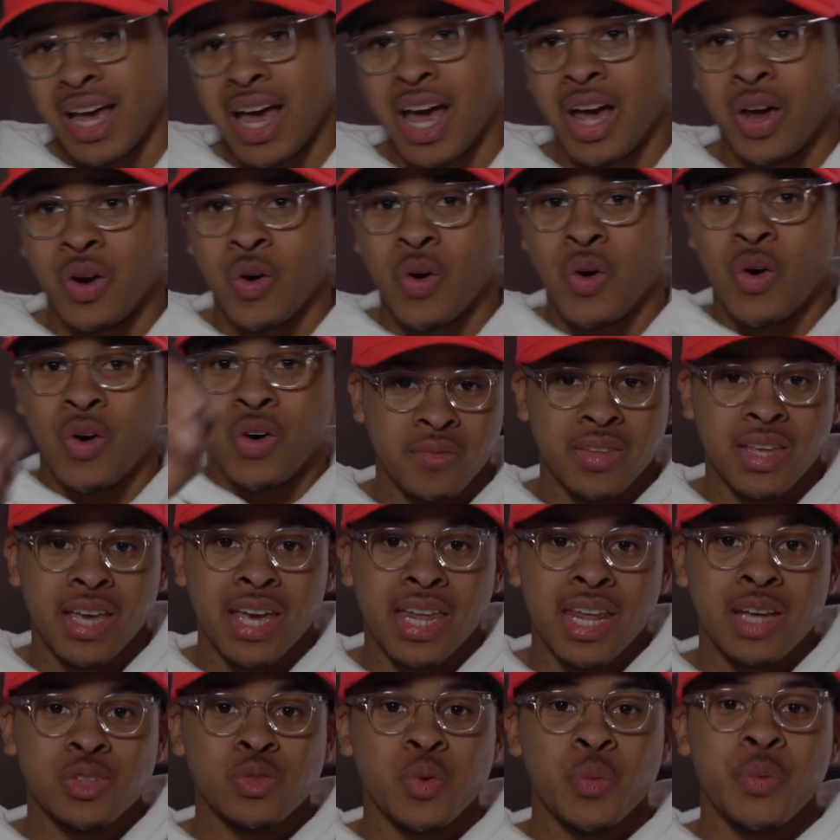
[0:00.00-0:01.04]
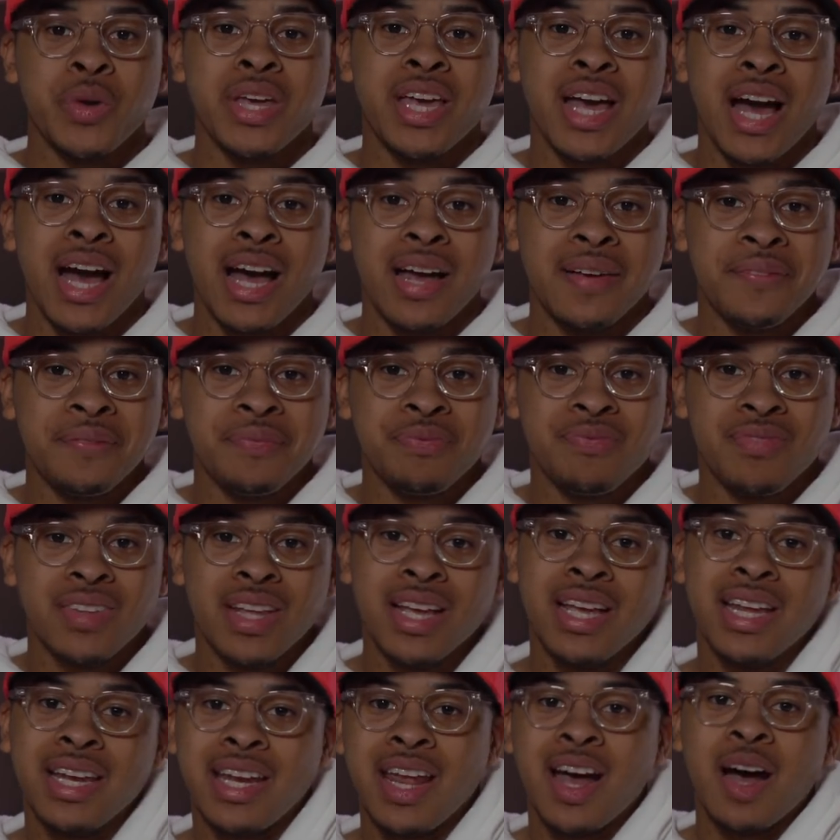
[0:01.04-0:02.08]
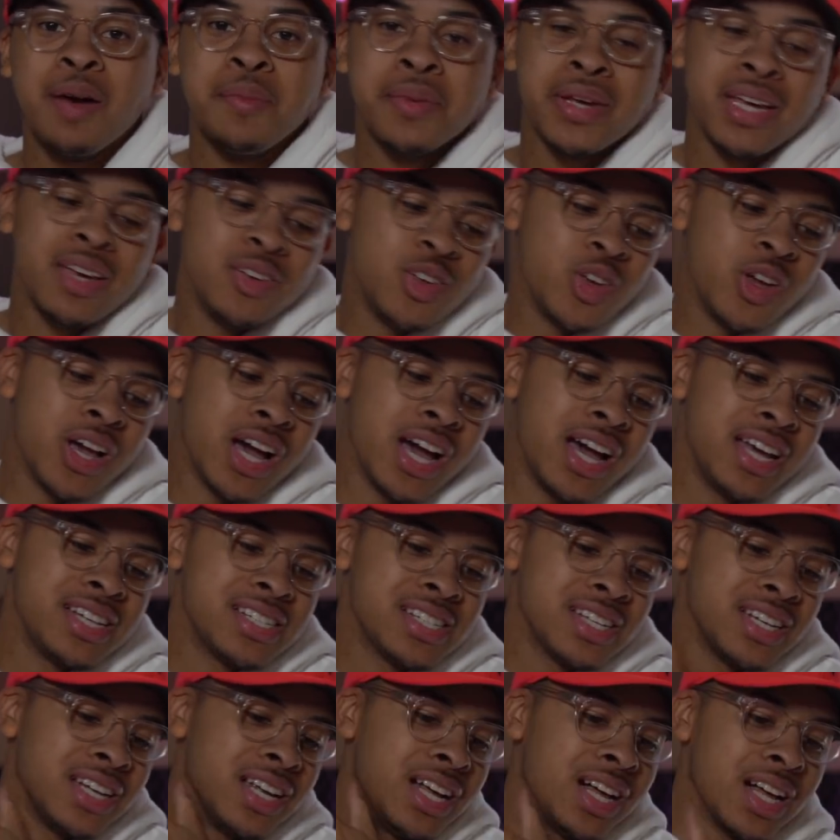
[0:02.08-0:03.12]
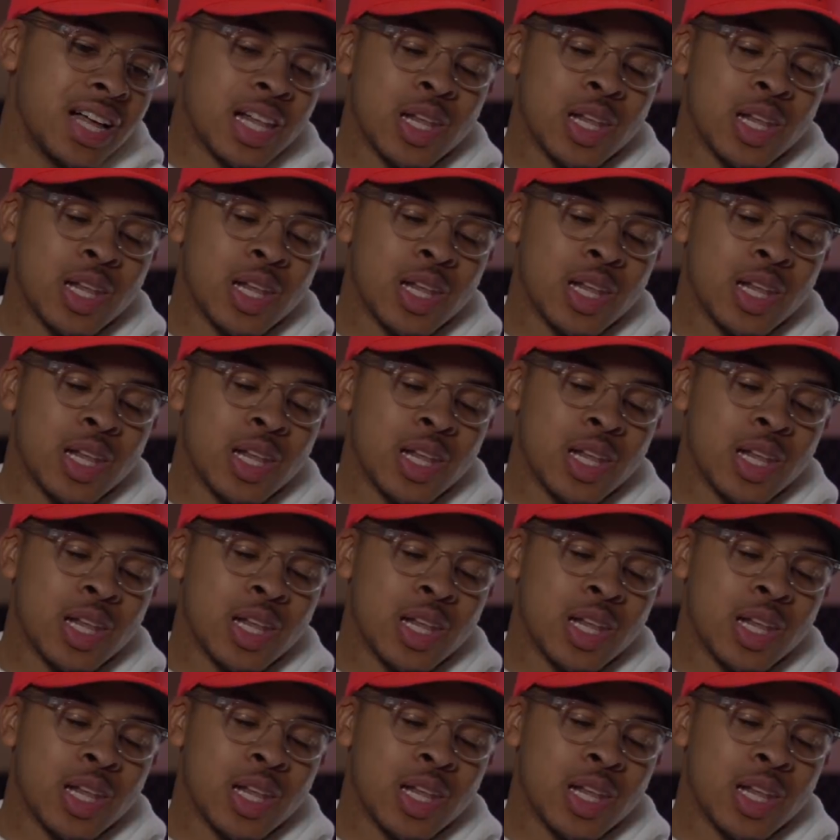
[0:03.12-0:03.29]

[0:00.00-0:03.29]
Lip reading: at all. Yeah, that's what we got. Now I'm gonna give you guys a